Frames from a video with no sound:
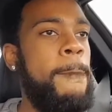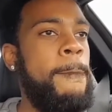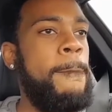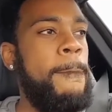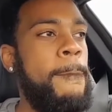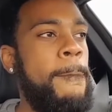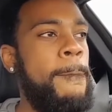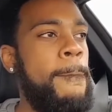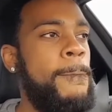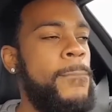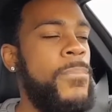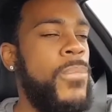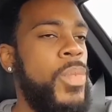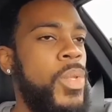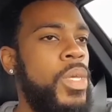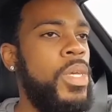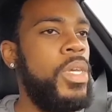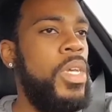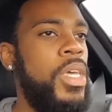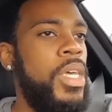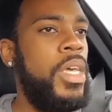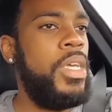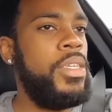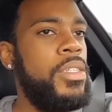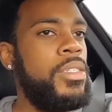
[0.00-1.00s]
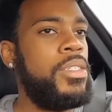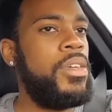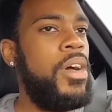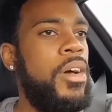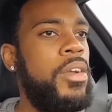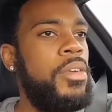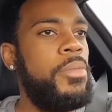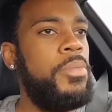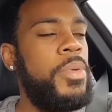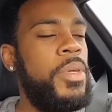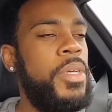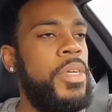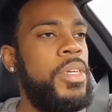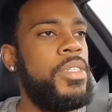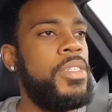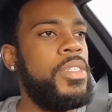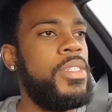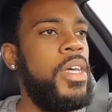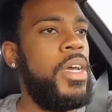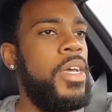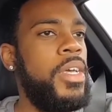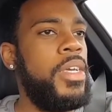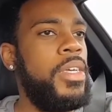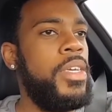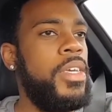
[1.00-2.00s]
it just all depends. Like if you
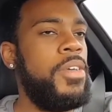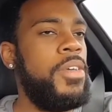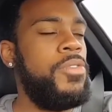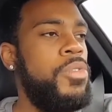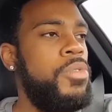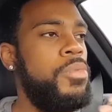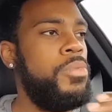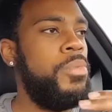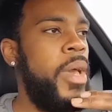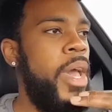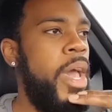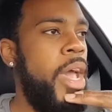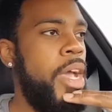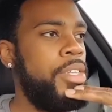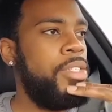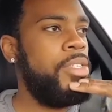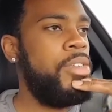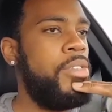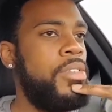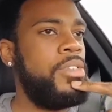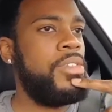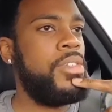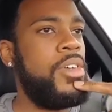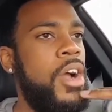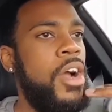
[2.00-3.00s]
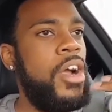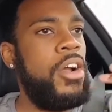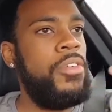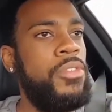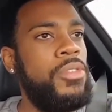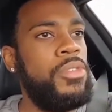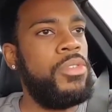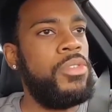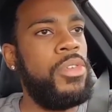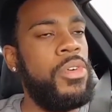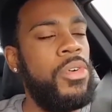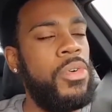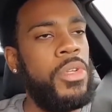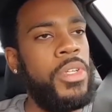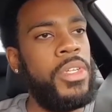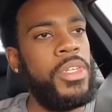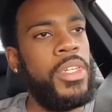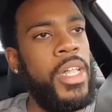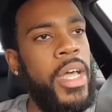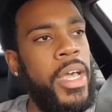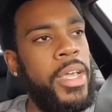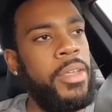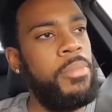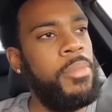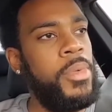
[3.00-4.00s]
bashing on this car, if you tuning like me,
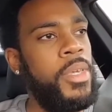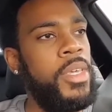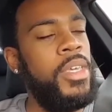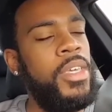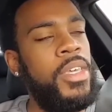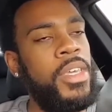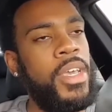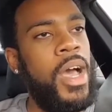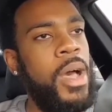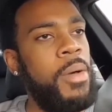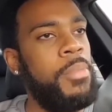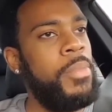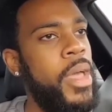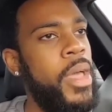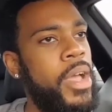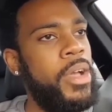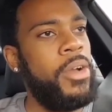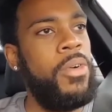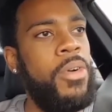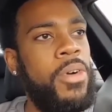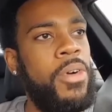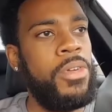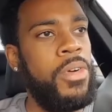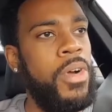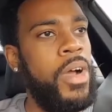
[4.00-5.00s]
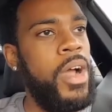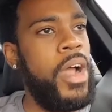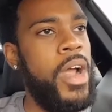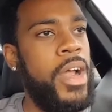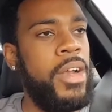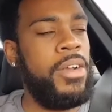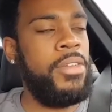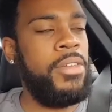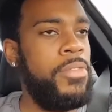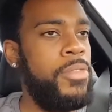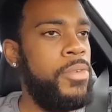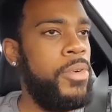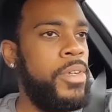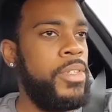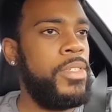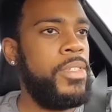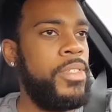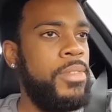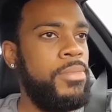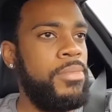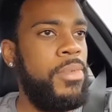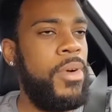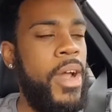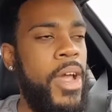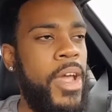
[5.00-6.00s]
I'm not going no higher than probably no
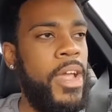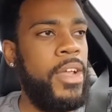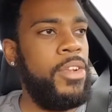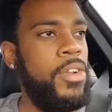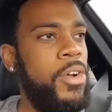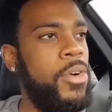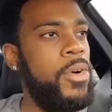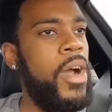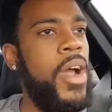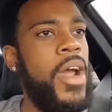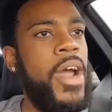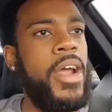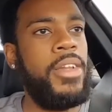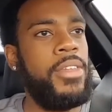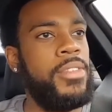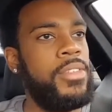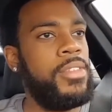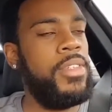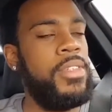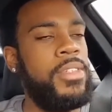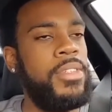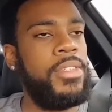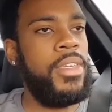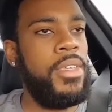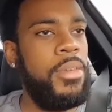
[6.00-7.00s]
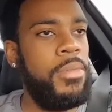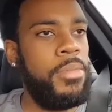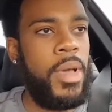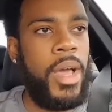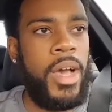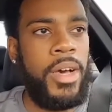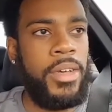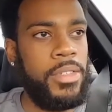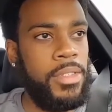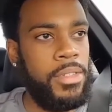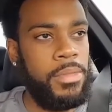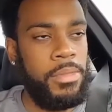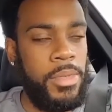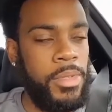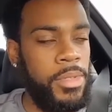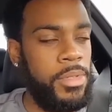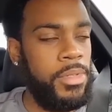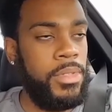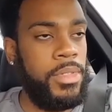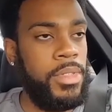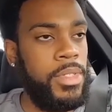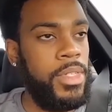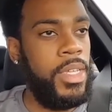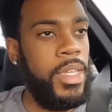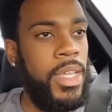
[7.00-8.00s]
higher than 16,000 boost. I
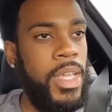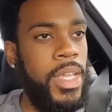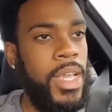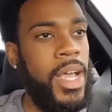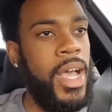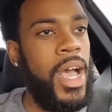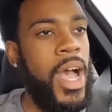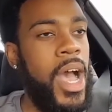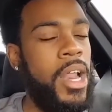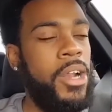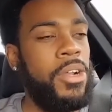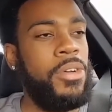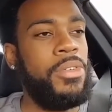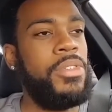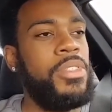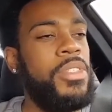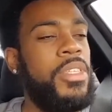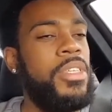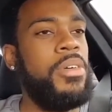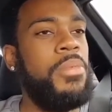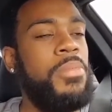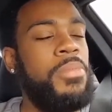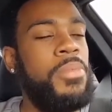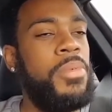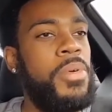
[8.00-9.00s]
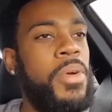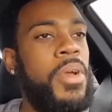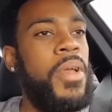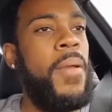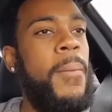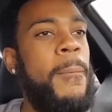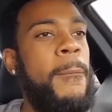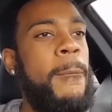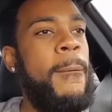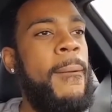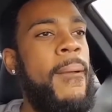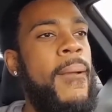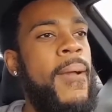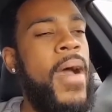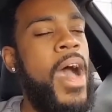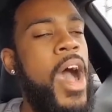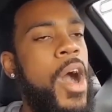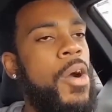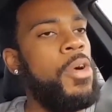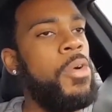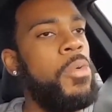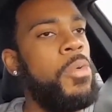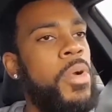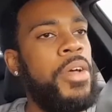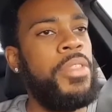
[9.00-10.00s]
don't see a point. I would rather put
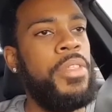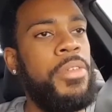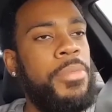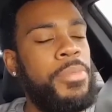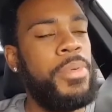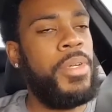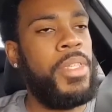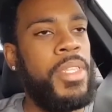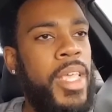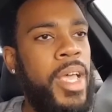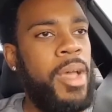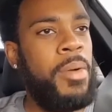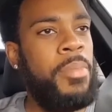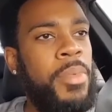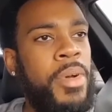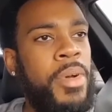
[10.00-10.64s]
that money into